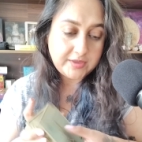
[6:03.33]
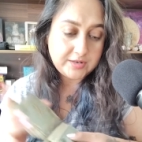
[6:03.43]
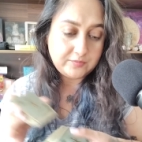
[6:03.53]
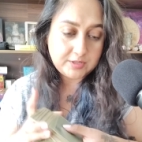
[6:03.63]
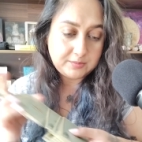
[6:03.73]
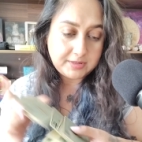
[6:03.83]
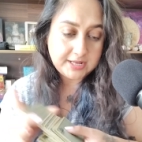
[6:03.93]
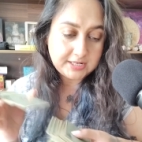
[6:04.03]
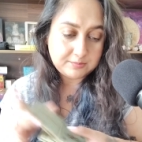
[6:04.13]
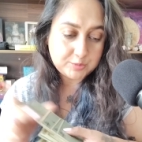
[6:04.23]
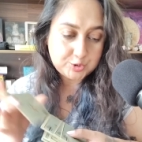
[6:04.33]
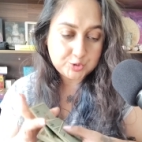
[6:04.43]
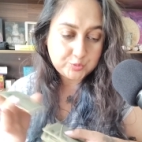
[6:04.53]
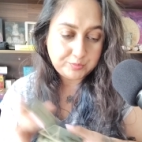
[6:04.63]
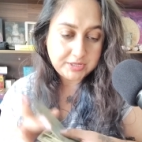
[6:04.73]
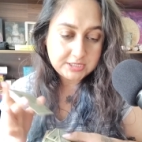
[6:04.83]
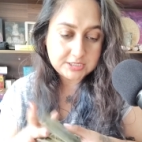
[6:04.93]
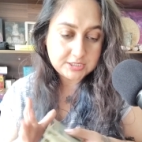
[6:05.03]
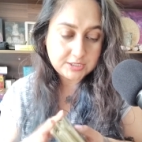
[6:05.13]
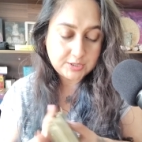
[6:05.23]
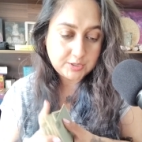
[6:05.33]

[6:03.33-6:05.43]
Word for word: When will pile number two meet